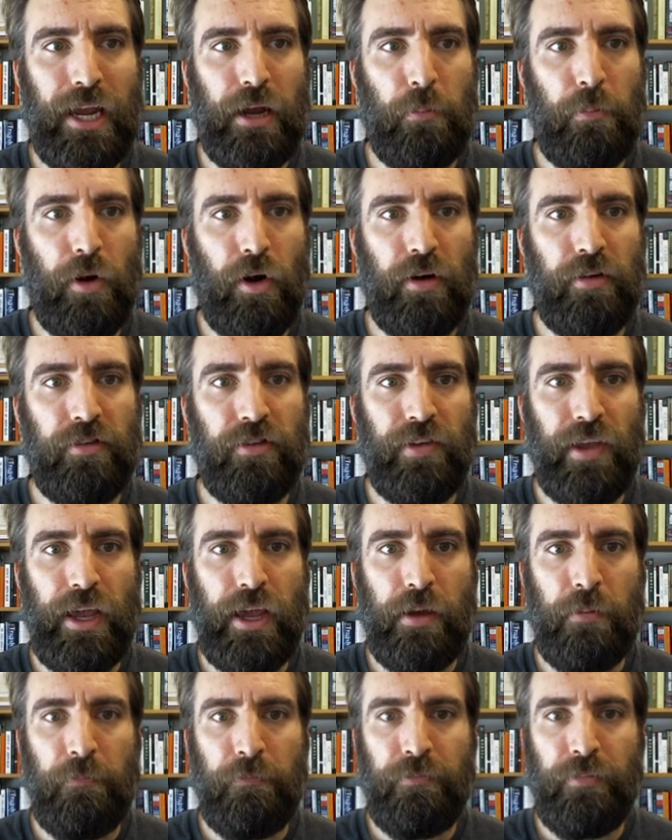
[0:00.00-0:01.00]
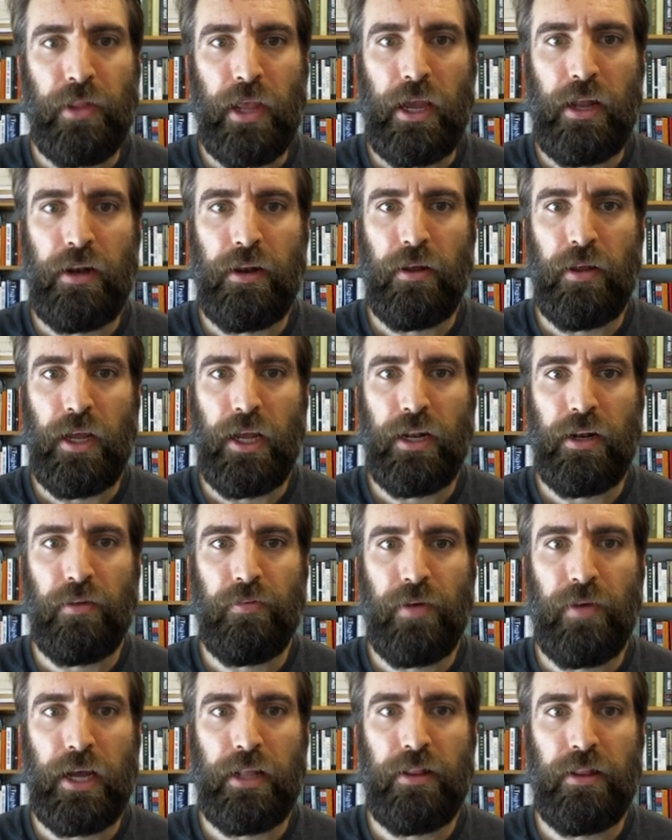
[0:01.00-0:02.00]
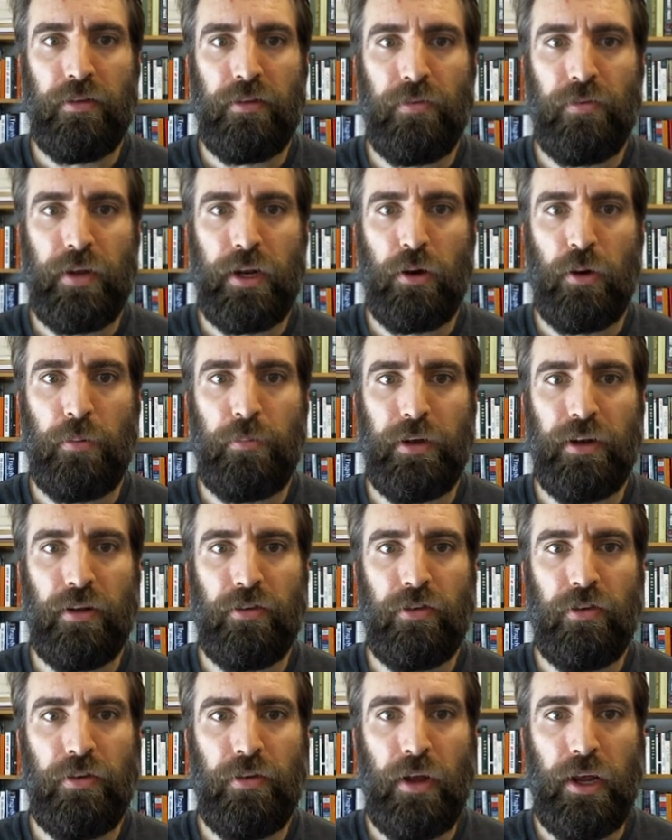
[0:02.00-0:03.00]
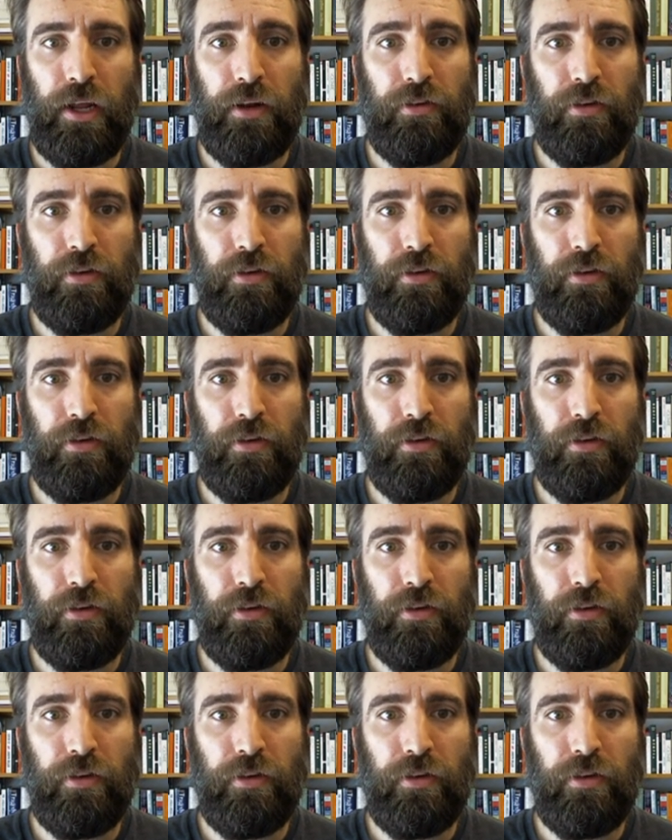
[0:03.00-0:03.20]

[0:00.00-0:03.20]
a part C and and divide this video up into two, into